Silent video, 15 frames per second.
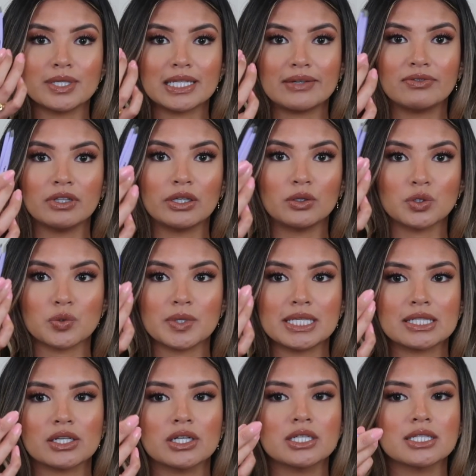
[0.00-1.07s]
have little
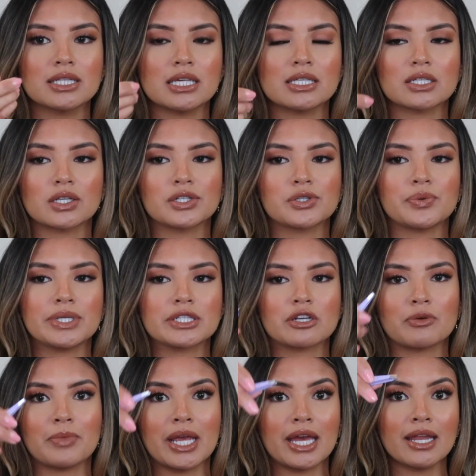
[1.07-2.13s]
tweezers. These are
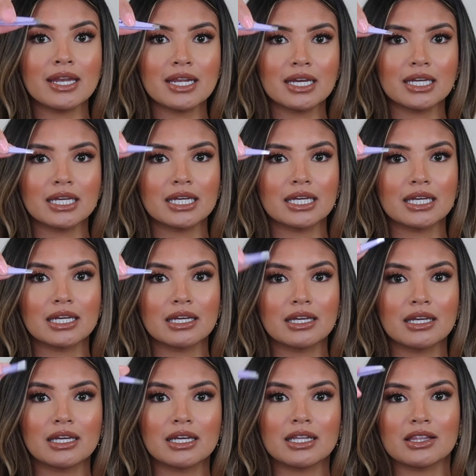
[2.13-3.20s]
Tweezer Man.
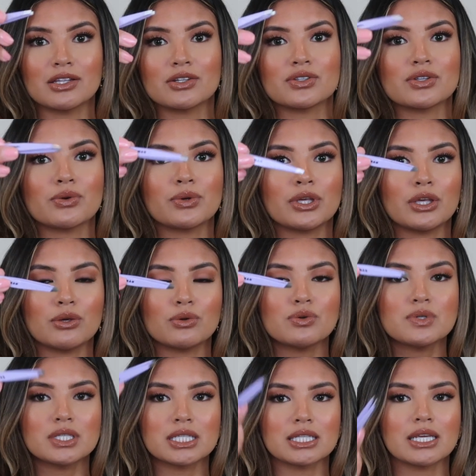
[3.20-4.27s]
They're so
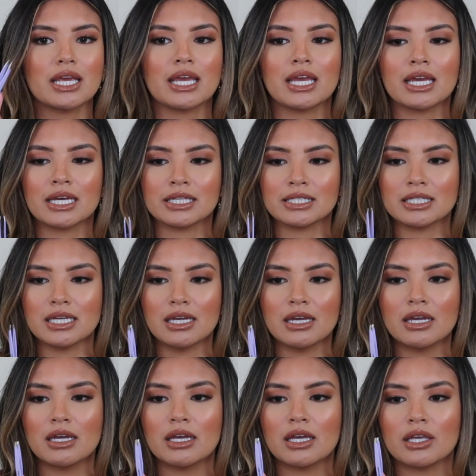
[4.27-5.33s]
cute, and
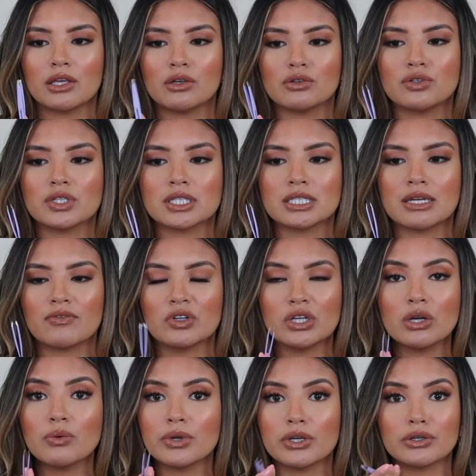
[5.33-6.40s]
you just never
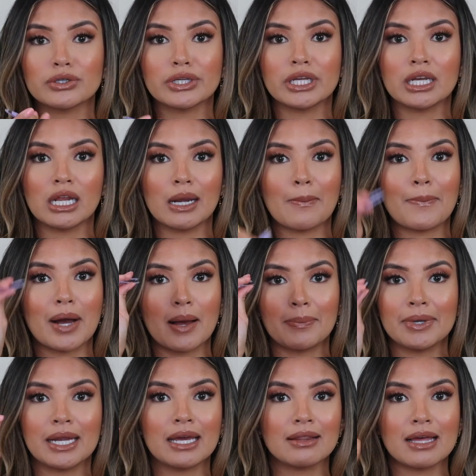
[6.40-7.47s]
know when you're gonna need to pop
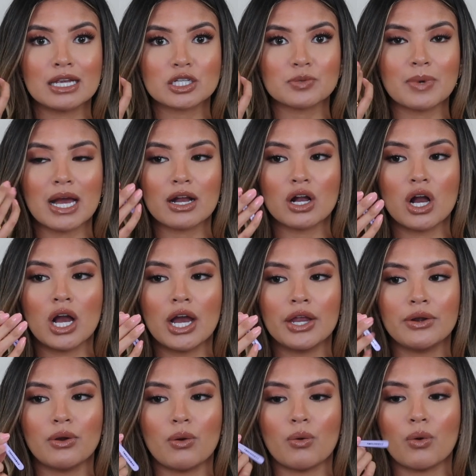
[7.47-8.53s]
an eyelash back
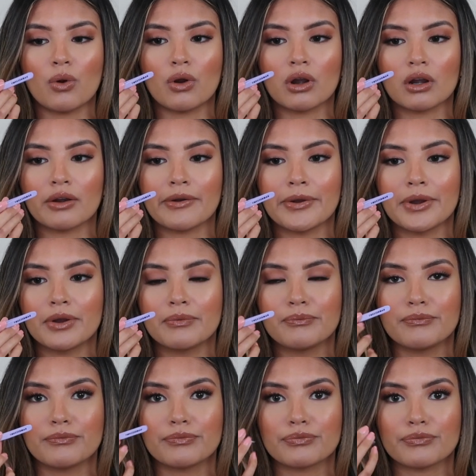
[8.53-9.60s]
on or
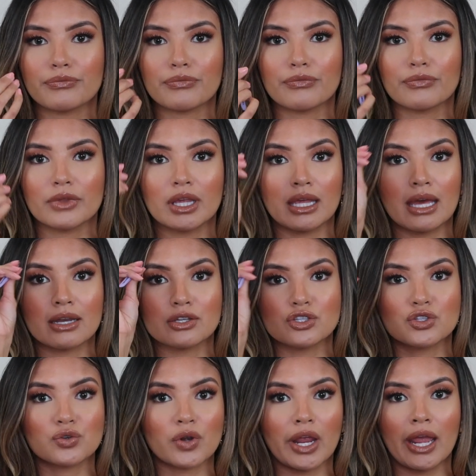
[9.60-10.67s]
get a
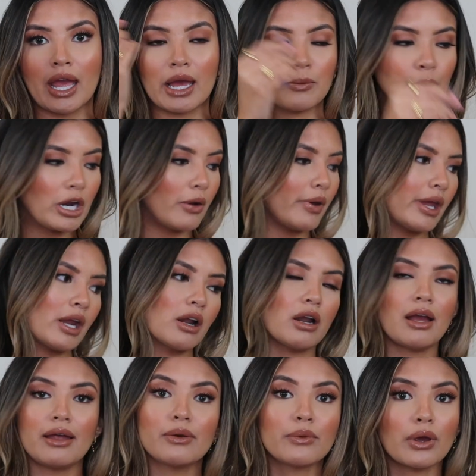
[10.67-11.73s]
stray eyebrow
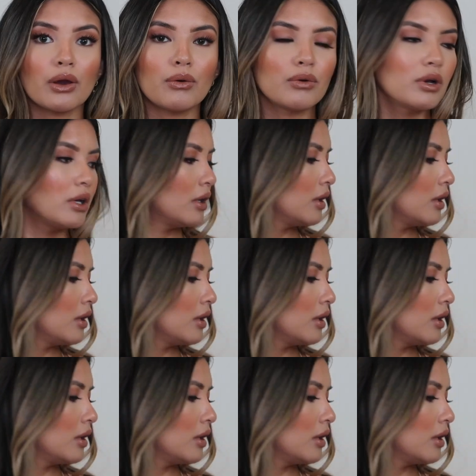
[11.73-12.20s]
hair. I don't know.